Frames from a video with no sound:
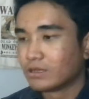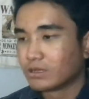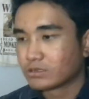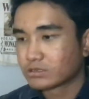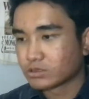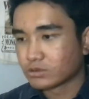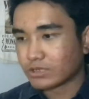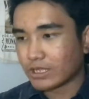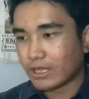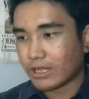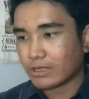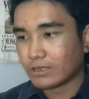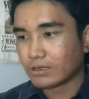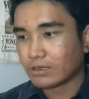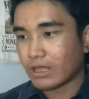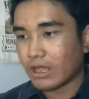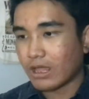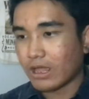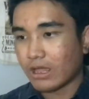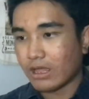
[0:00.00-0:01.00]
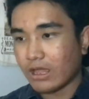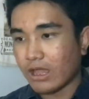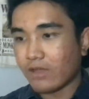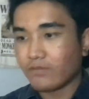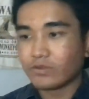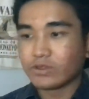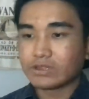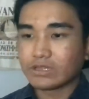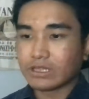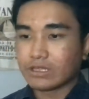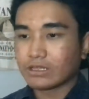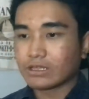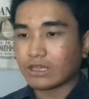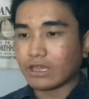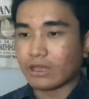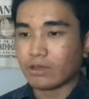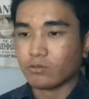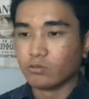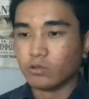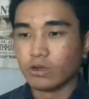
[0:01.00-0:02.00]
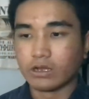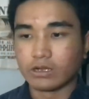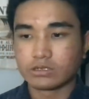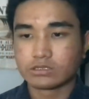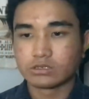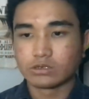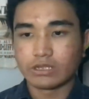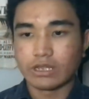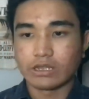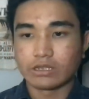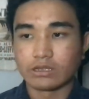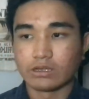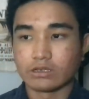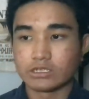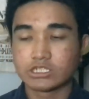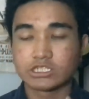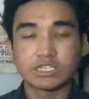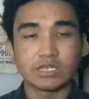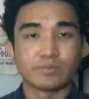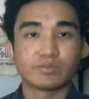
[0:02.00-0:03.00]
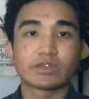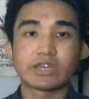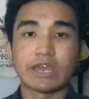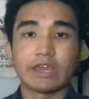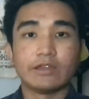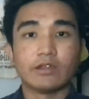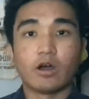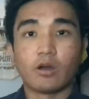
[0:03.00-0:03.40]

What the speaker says: So that everything can work, so that the ship can